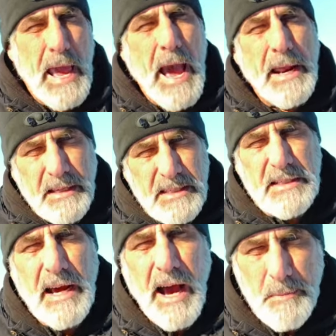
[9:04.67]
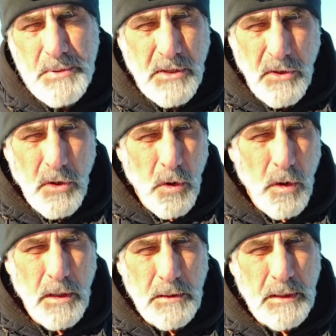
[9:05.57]
adding stops to the
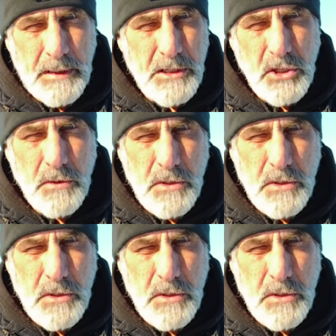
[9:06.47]
whole issue.